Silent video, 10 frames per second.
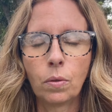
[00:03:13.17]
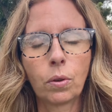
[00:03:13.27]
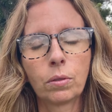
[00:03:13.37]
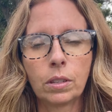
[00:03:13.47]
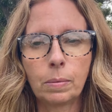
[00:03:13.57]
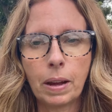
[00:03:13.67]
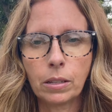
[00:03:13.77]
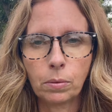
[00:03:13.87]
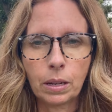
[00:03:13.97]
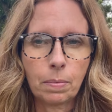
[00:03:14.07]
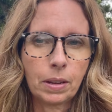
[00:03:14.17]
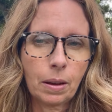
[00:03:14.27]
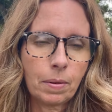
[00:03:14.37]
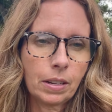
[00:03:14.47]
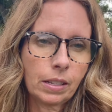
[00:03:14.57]
or this past week I've been
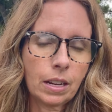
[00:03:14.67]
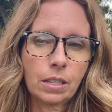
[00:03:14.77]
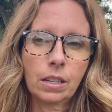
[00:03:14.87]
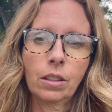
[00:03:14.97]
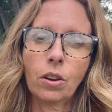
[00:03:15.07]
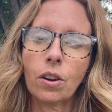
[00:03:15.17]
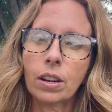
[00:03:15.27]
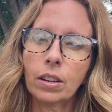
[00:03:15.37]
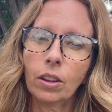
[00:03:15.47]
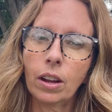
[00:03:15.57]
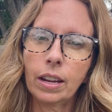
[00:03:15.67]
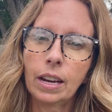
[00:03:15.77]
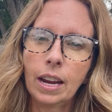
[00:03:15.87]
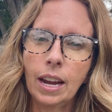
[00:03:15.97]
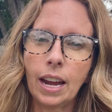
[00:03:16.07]
coming outside to the garden a lot,
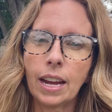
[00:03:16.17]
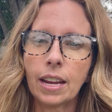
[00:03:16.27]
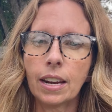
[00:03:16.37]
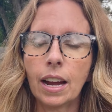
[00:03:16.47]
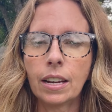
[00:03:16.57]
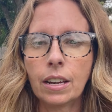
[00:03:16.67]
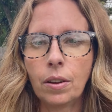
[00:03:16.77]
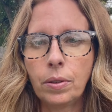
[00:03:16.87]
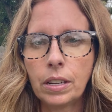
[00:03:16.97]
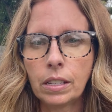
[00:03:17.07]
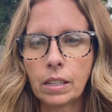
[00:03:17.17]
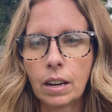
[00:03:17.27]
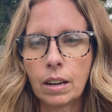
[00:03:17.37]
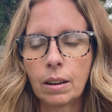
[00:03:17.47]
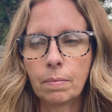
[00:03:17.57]
and I noticed
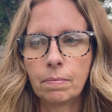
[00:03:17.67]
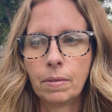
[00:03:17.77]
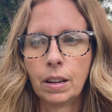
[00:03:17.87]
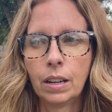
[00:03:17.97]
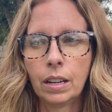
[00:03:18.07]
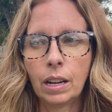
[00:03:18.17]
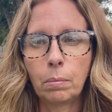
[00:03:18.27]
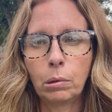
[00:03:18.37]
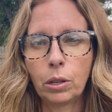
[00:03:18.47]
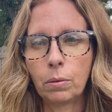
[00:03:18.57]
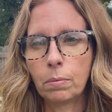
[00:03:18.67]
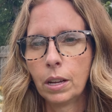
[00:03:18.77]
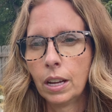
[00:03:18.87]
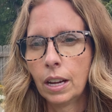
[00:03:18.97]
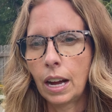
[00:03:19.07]
a
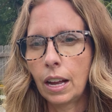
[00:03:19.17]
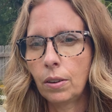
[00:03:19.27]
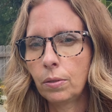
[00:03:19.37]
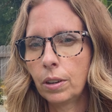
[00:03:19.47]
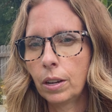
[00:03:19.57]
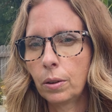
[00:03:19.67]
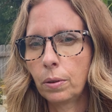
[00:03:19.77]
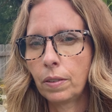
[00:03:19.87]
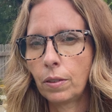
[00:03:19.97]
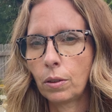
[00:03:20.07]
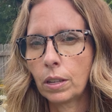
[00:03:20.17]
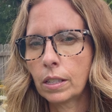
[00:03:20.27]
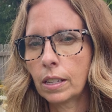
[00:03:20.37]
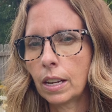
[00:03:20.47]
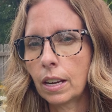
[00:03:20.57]
bloom. I don't know if you can
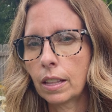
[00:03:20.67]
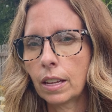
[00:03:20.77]
see it.